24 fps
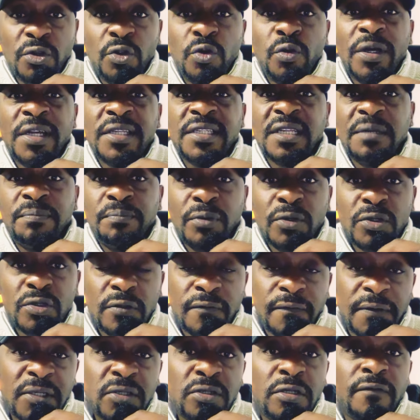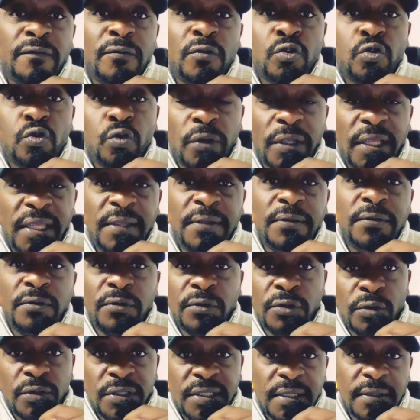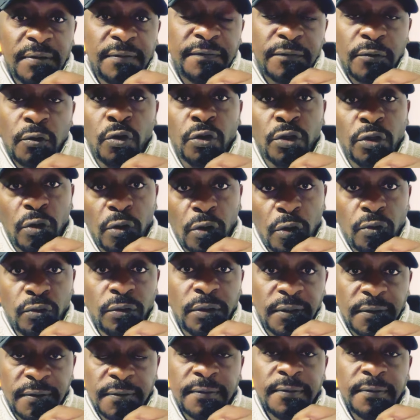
You are supposed, first of all, to heal yourself on your own.